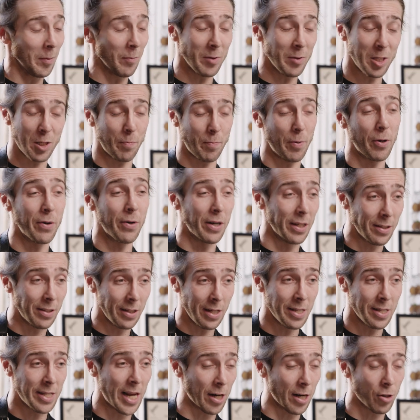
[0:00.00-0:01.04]
spirit
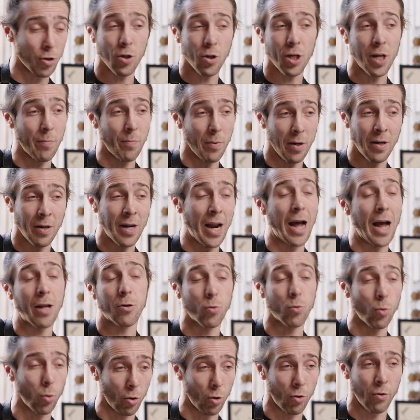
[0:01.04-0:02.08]
is actually a
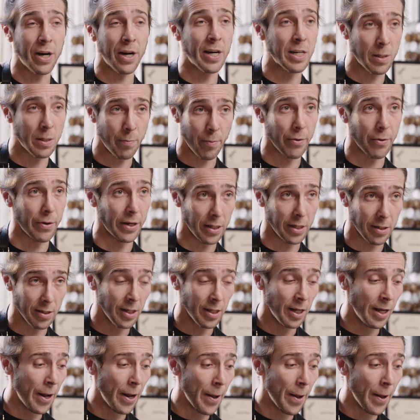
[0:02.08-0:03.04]
natural grain spirit,